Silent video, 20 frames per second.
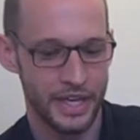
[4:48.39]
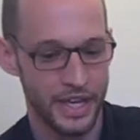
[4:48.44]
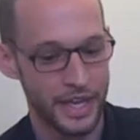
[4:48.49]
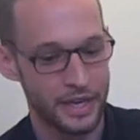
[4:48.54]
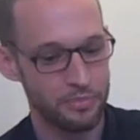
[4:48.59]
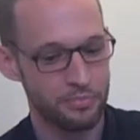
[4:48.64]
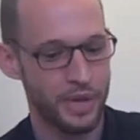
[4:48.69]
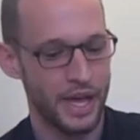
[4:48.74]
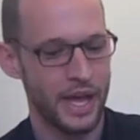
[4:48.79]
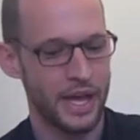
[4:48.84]

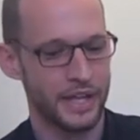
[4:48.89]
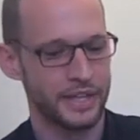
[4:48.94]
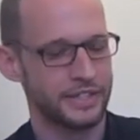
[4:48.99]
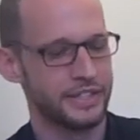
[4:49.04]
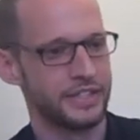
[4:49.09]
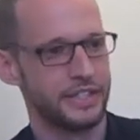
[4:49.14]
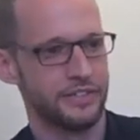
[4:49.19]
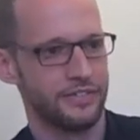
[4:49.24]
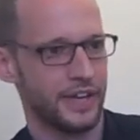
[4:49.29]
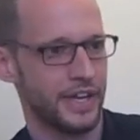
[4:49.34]
in part
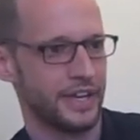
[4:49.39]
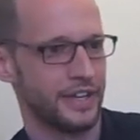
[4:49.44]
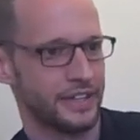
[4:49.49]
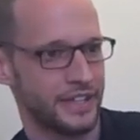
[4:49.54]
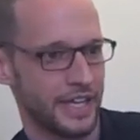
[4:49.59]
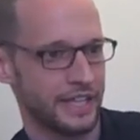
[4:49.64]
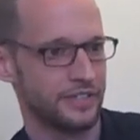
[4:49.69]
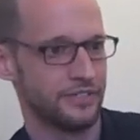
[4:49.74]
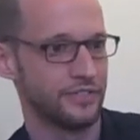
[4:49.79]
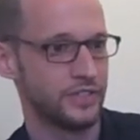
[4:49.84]
to define a
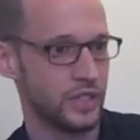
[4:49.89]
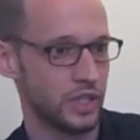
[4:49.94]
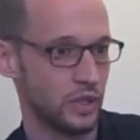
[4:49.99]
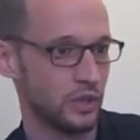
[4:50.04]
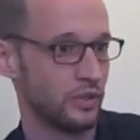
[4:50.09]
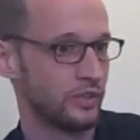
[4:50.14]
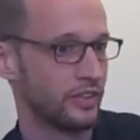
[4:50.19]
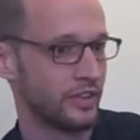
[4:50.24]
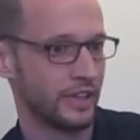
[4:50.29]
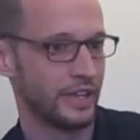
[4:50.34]
set of
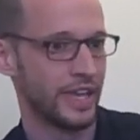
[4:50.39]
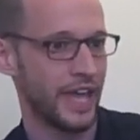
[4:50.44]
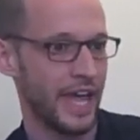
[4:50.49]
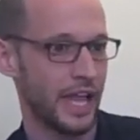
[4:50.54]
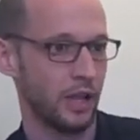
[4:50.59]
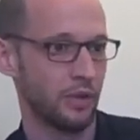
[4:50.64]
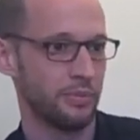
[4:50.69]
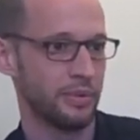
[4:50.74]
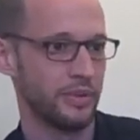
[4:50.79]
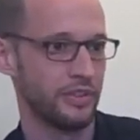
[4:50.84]
tools that will
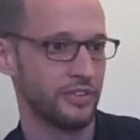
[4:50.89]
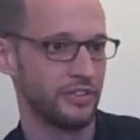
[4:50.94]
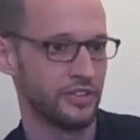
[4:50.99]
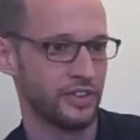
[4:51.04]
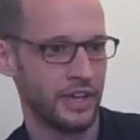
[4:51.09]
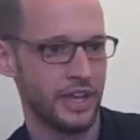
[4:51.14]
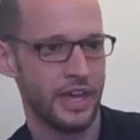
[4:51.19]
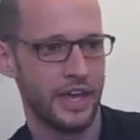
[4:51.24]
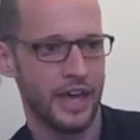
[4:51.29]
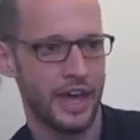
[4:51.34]
help
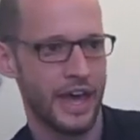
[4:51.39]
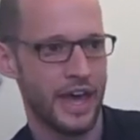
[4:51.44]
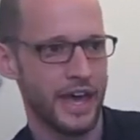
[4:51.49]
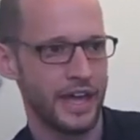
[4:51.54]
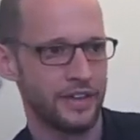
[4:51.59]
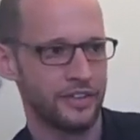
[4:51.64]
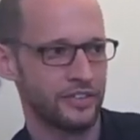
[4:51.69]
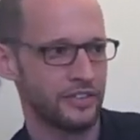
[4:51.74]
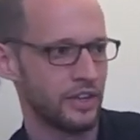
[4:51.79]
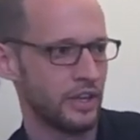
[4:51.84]
us
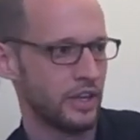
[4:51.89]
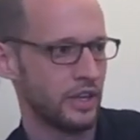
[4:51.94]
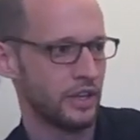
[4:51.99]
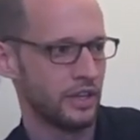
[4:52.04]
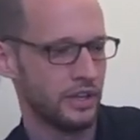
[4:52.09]
as